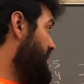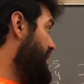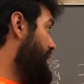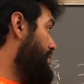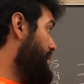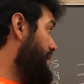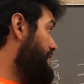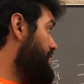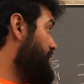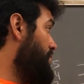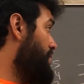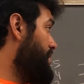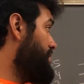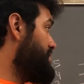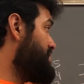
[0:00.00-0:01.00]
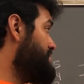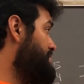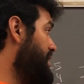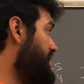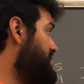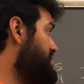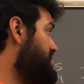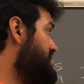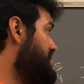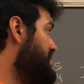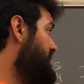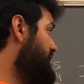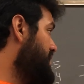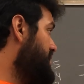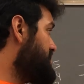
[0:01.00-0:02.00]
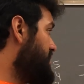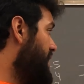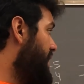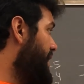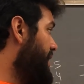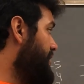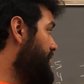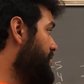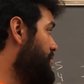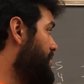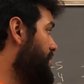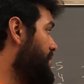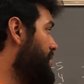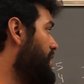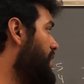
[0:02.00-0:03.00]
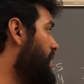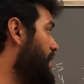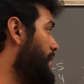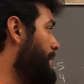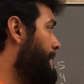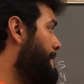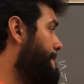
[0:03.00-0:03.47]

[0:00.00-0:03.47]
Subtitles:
However, the one in the space is higher than the one on the line.